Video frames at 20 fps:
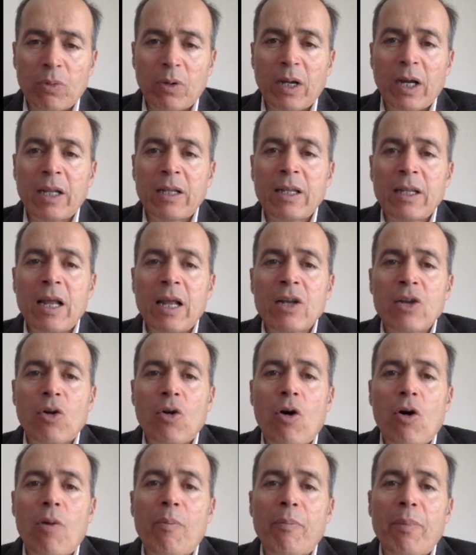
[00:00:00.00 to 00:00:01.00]
and then
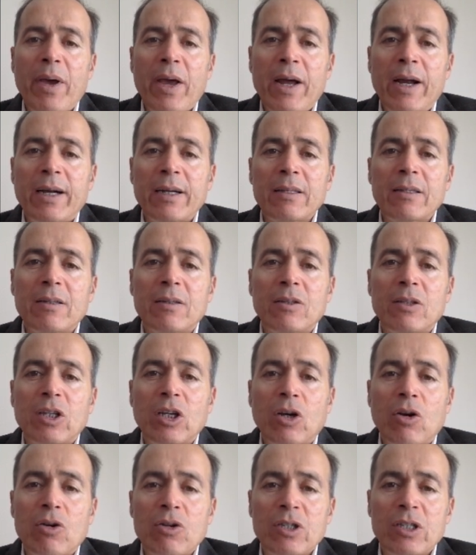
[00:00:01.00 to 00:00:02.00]
compared the
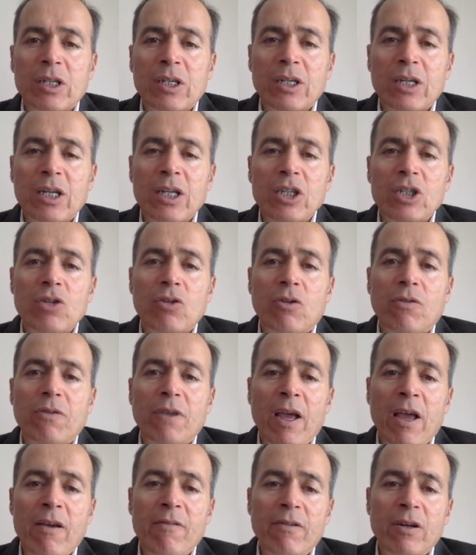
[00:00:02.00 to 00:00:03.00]
concentration of
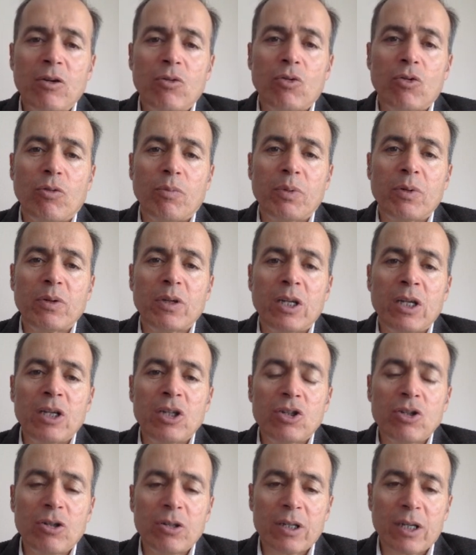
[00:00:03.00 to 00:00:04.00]
every group in
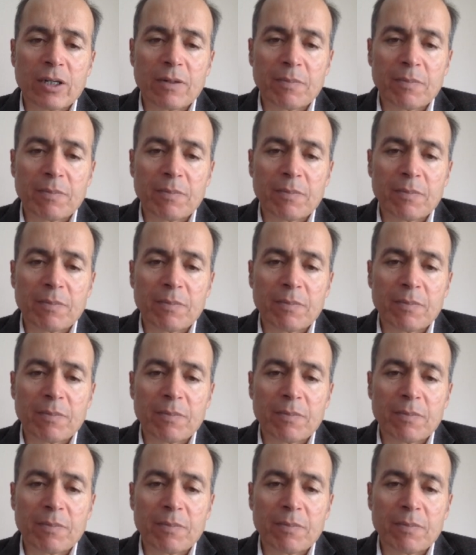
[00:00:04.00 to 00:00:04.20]
each other.